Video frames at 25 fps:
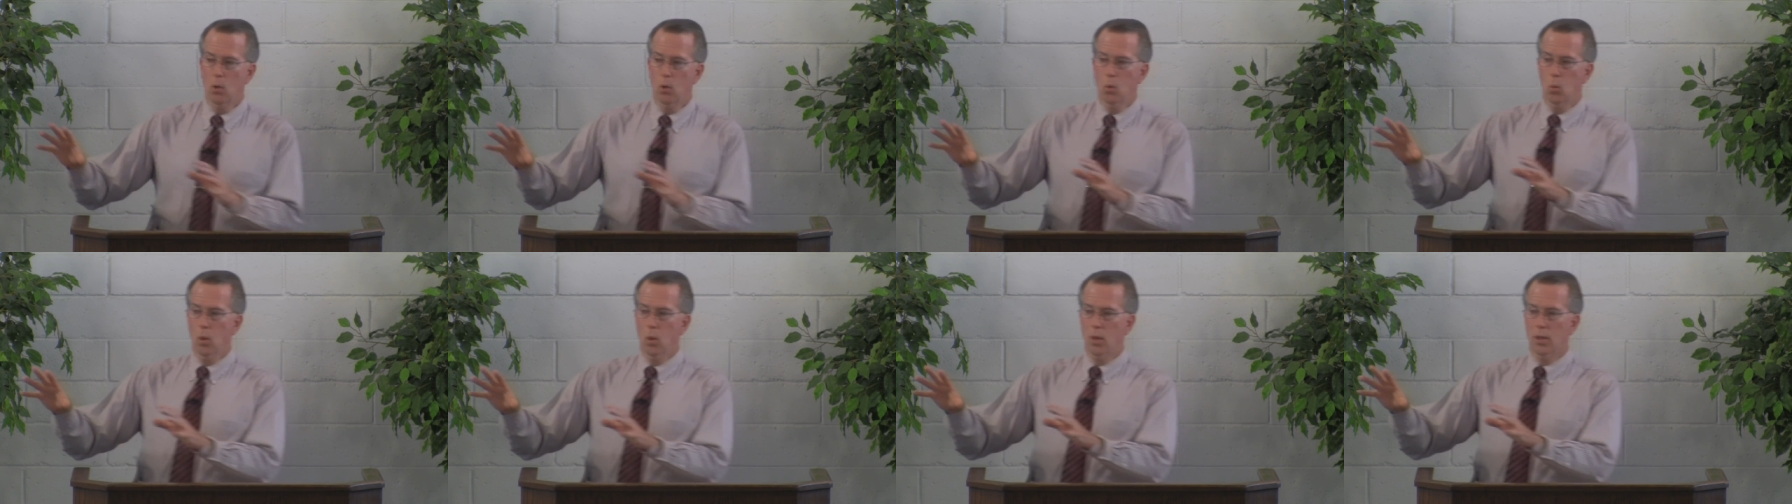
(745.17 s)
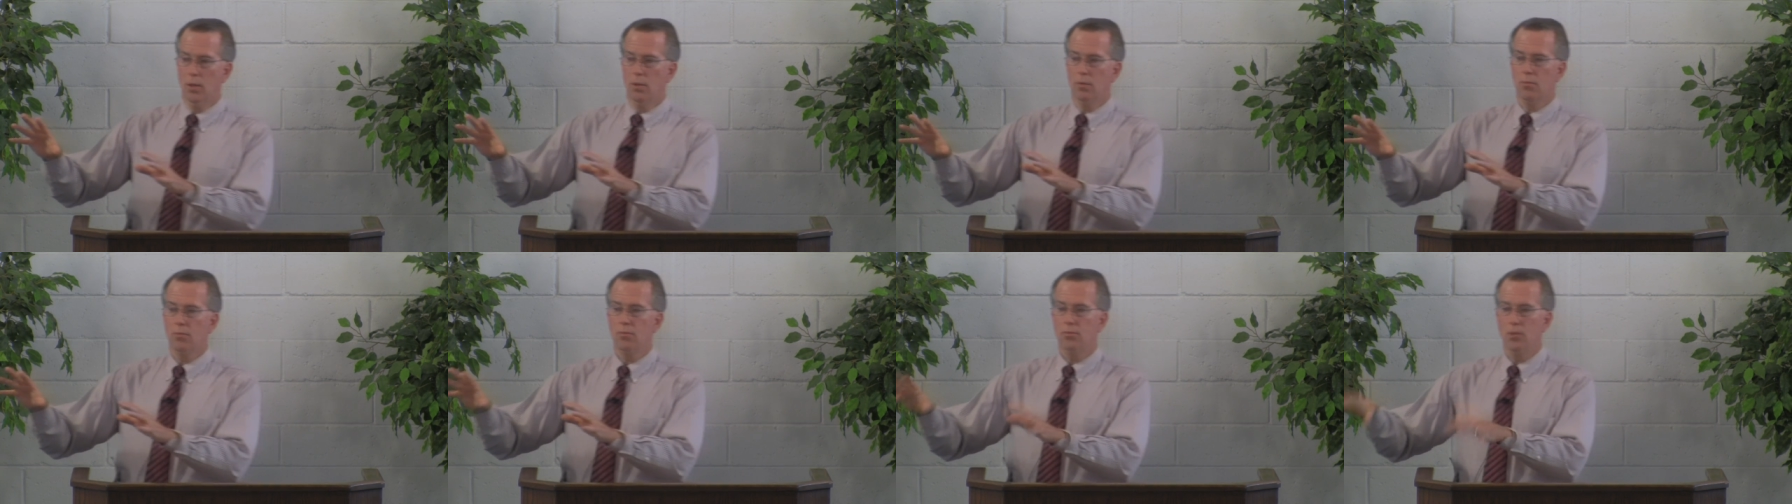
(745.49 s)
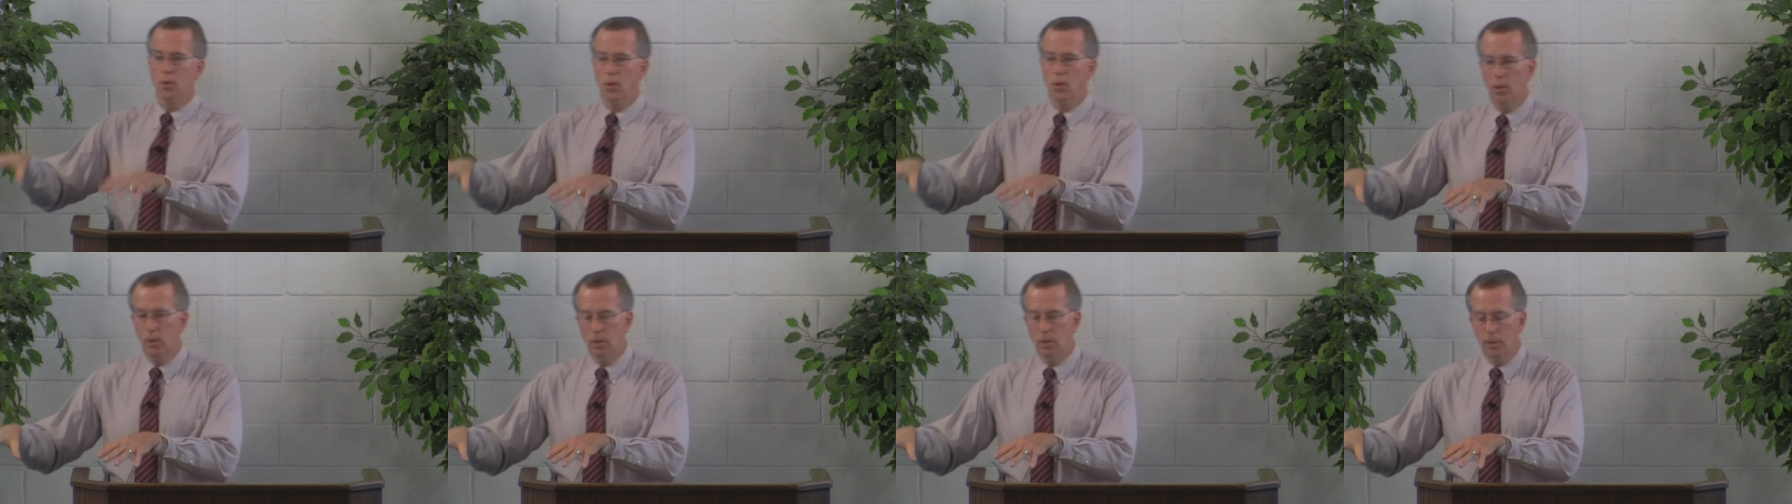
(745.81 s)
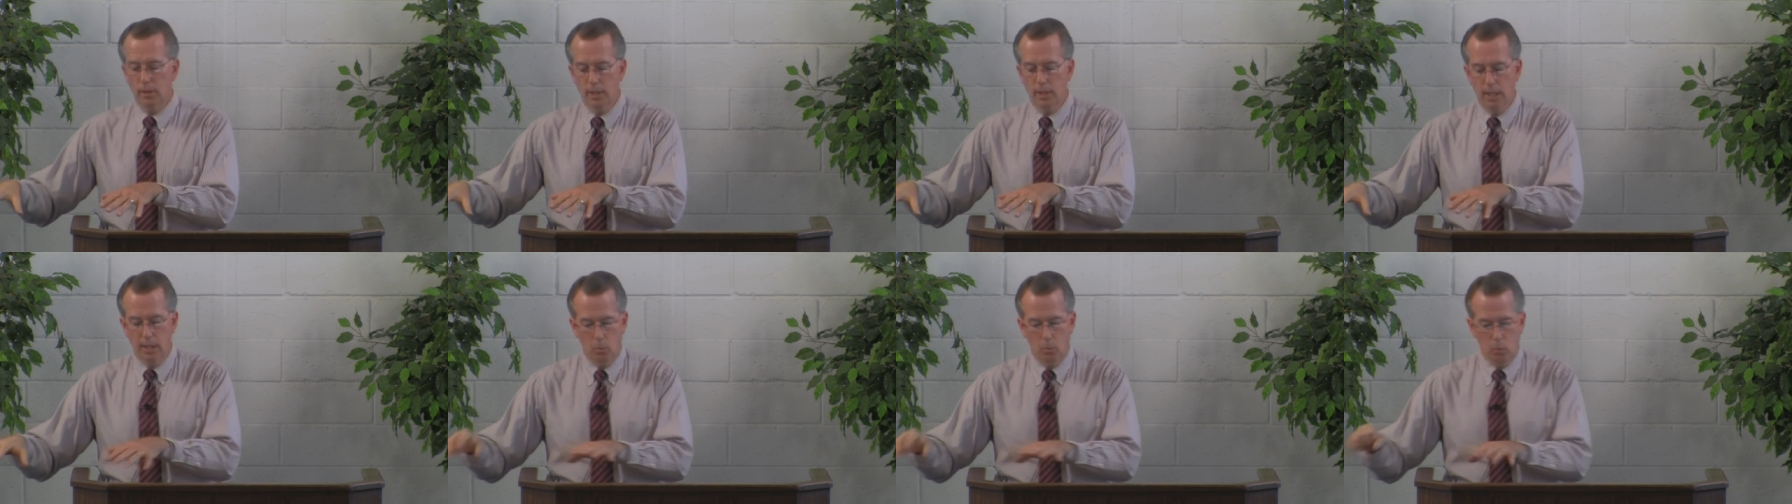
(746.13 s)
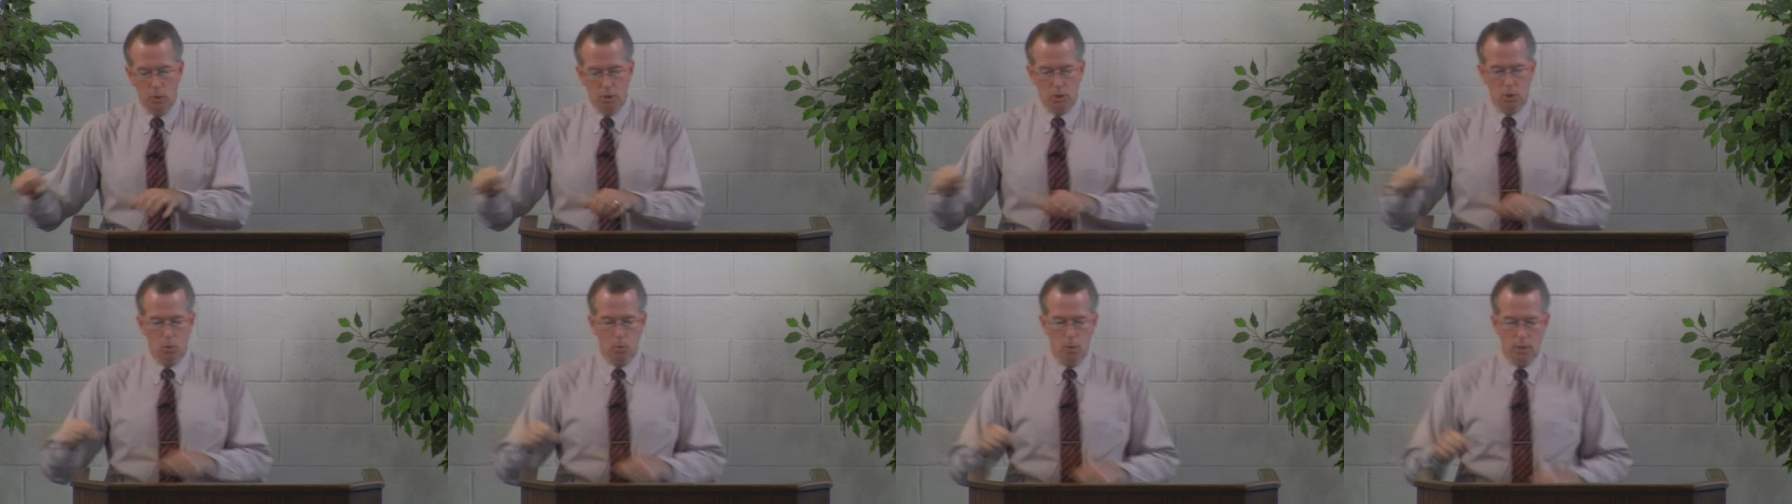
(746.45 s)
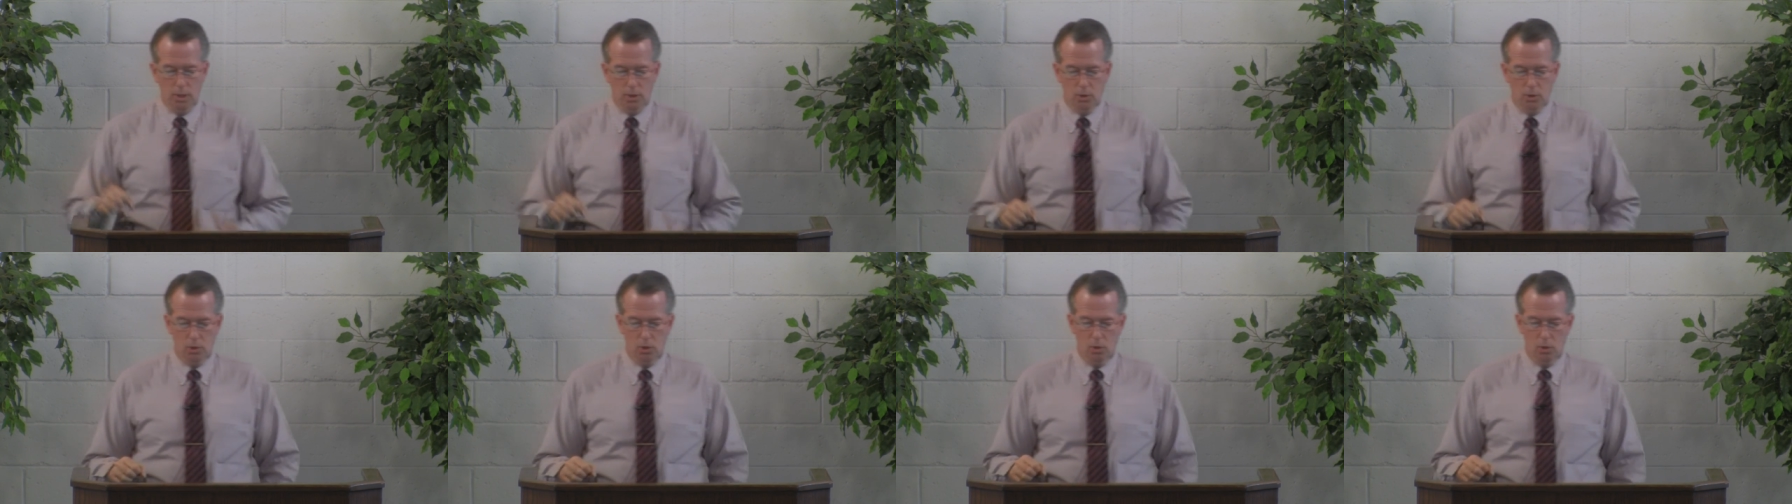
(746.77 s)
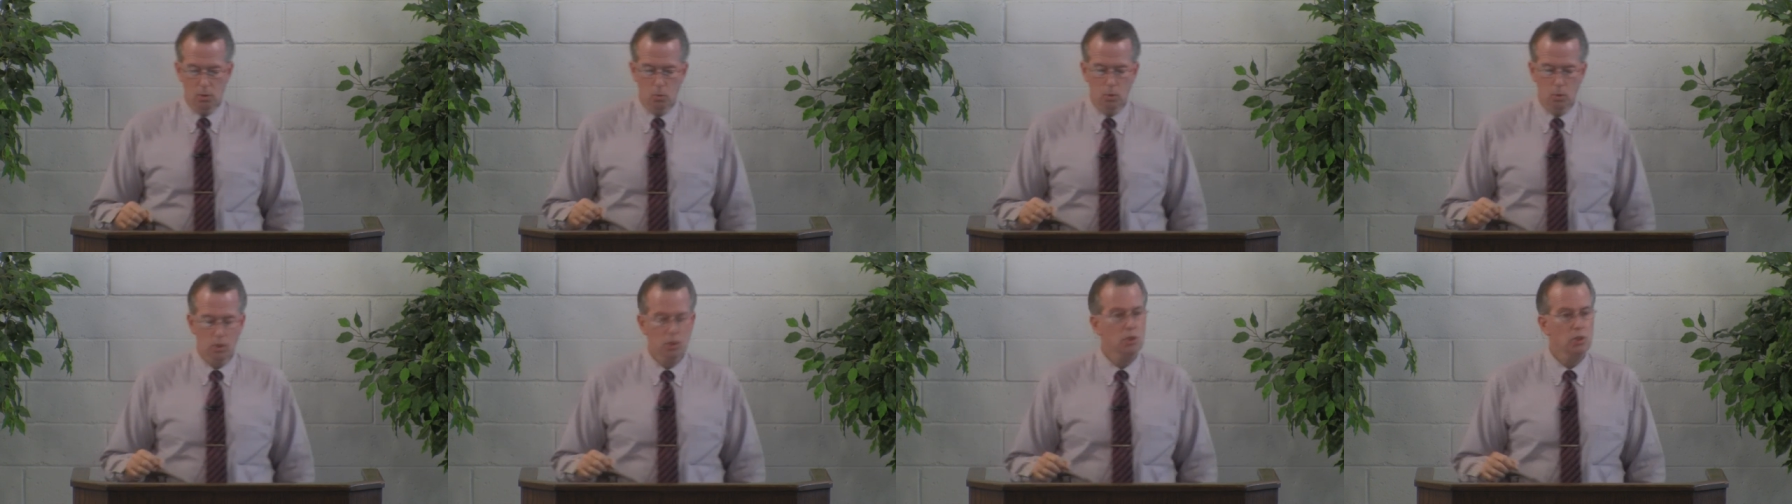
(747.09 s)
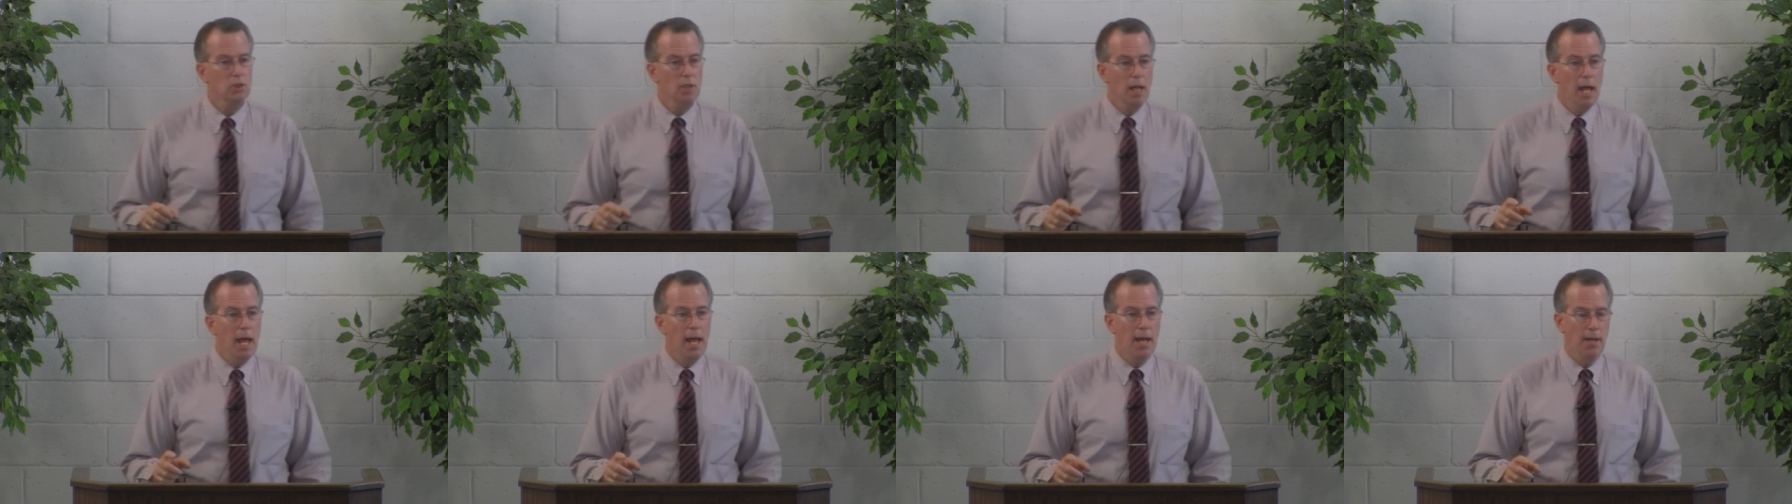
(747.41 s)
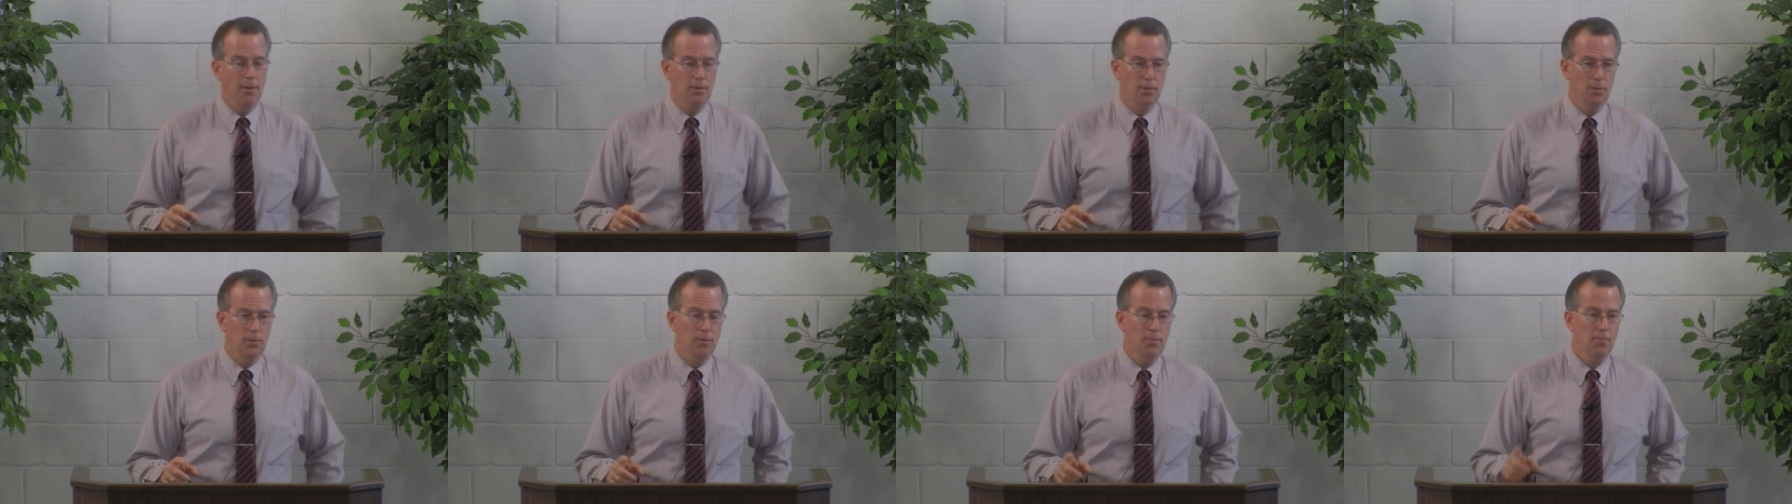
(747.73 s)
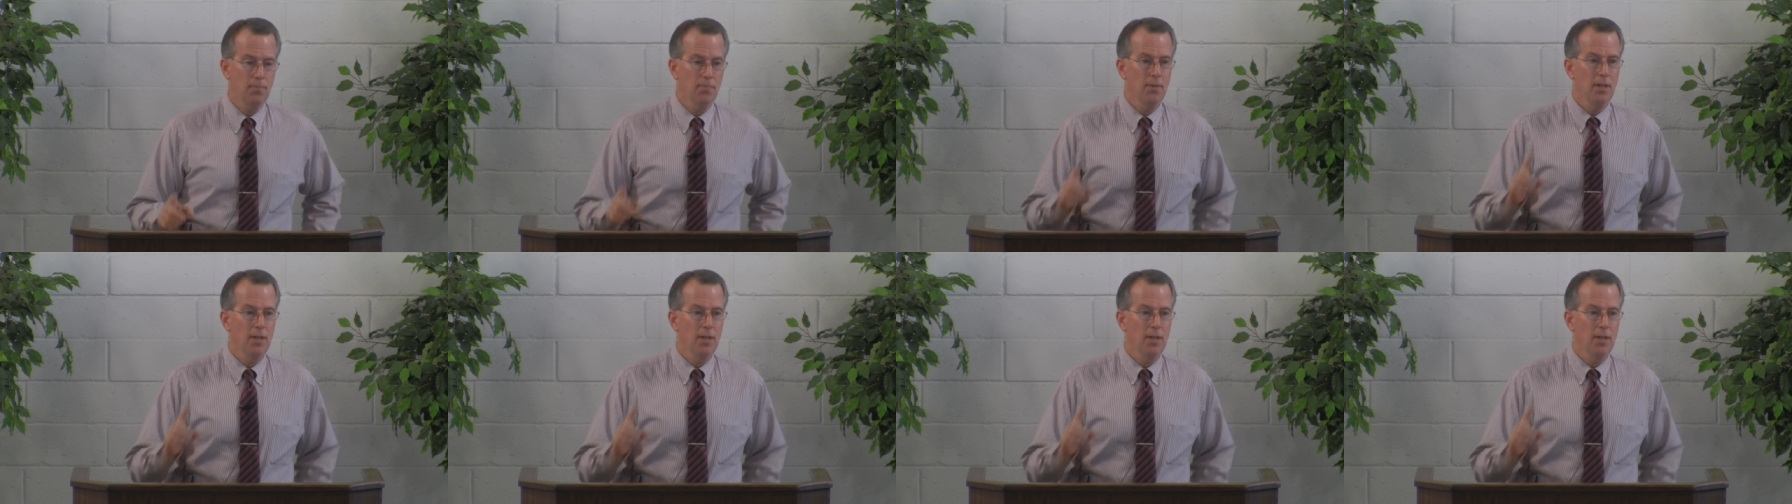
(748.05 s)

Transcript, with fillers: would fall and which ones would stand.